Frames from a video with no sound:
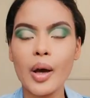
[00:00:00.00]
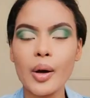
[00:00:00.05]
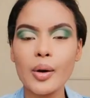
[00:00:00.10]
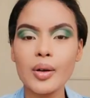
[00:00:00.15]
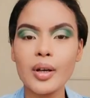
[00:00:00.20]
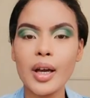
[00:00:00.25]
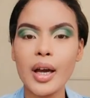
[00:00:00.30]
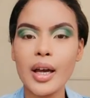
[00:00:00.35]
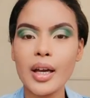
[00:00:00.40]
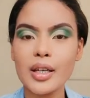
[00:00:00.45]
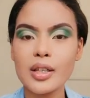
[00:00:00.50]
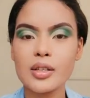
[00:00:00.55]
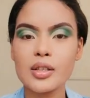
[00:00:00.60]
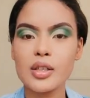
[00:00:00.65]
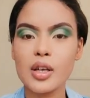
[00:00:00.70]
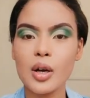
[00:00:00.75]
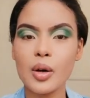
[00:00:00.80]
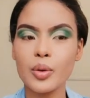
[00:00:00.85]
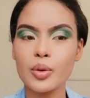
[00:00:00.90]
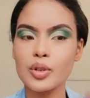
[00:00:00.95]
Okay,
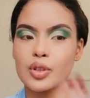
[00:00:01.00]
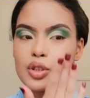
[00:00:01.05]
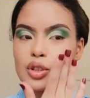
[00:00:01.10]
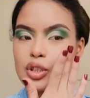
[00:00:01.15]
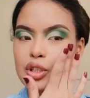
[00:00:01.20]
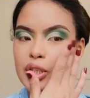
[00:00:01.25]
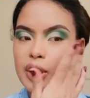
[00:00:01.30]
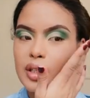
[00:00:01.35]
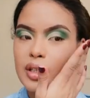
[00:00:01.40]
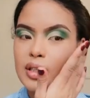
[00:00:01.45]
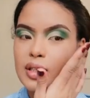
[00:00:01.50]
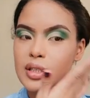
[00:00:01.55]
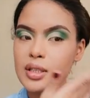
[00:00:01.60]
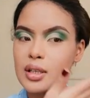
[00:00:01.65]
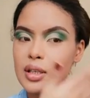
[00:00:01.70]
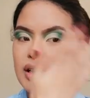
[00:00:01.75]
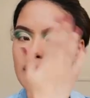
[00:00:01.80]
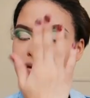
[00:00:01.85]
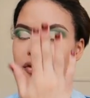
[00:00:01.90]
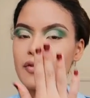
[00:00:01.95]
so just
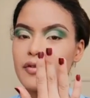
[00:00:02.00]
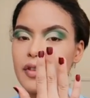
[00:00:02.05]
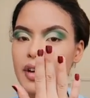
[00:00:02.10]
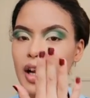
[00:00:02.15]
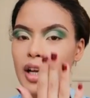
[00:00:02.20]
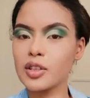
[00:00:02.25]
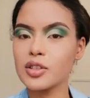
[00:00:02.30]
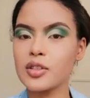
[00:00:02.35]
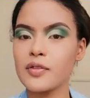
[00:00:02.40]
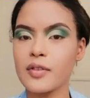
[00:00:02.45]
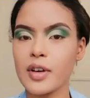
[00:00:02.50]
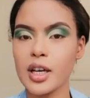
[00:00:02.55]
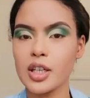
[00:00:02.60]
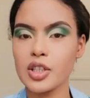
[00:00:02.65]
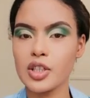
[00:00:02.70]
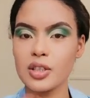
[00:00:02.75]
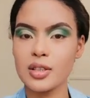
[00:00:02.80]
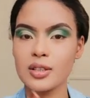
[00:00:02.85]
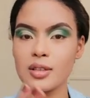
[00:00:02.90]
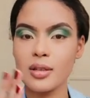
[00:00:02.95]
in front of that,
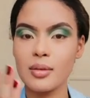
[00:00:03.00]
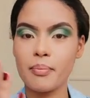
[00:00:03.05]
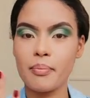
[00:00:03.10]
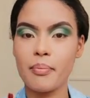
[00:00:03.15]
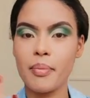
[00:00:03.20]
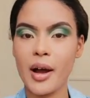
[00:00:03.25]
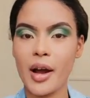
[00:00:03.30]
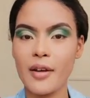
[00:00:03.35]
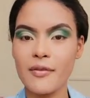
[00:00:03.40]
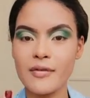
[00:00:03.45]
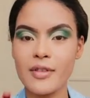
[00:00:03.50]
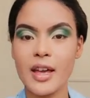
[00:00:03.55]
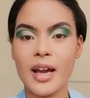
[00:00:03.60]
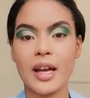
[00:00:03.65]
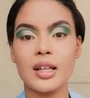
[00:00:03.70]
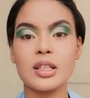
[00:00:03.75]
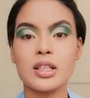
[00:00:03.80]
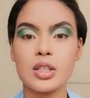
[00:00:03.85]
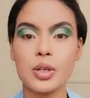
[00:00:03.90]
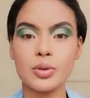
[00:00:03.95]
just above
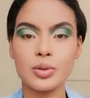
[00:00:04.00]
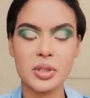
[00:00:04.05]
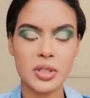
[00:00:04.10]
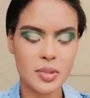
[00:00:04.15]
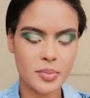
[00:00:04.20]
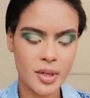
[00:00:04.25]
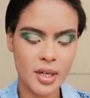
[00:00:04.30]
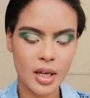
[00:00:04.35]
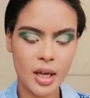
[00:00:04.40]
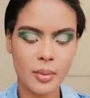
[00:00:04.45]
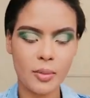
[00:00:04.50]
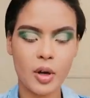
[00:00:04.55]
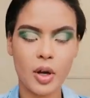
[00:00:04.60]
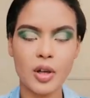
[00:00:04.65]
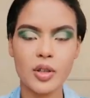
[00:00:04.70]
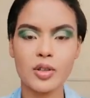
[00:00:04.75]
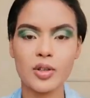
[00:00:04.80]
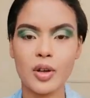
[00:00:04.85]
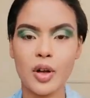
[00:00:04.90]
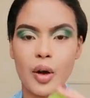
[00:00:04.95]
that, so to speak, I'm
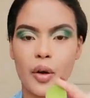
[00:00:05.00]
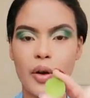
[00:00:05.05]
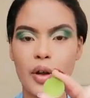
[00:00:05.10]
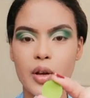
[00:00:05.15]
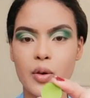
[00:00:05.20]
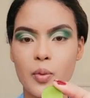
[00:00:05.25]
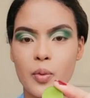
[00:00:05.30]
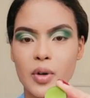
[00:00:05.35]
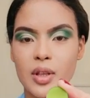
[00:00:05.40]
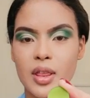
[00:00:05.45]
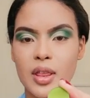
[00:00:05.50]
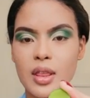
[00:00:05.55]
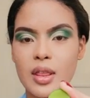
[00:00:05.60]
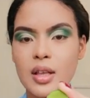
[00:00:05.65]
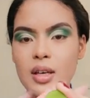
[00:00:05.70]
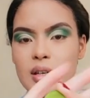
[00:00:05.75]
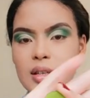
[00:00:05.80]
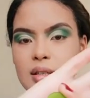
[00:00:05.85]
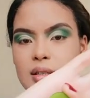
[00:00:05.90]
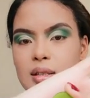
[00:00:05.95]
going to go in with
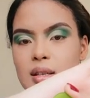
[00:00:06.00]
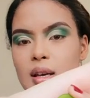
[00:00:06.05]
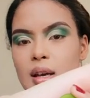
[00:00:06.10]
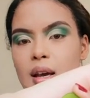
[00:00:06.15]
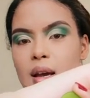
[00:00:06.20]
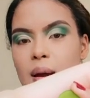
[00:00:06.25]
this